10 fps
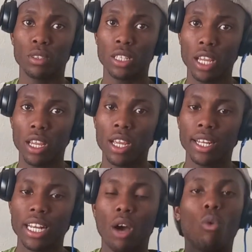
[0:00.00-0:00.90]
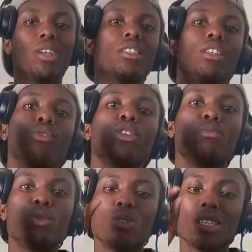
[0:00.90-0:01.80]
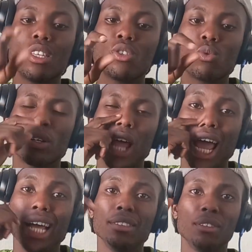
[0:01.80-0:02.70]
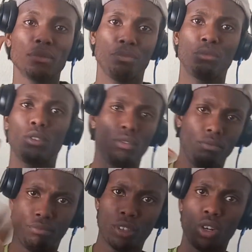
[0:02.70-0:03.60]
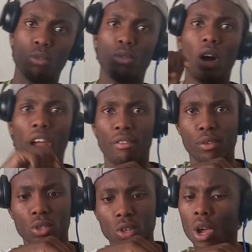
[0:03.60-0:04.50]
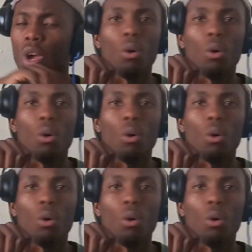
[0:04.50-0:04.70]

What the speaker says: Now, what's the difference between this one and the normal Air Force?